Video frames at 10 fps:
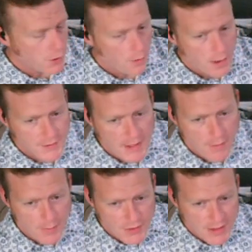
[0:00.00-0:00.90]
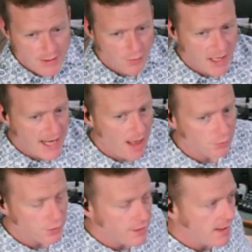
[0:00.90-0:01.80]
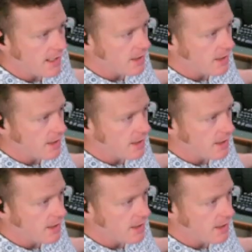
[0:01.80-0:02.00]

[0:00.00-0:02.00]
So State Representative Brad Halbrook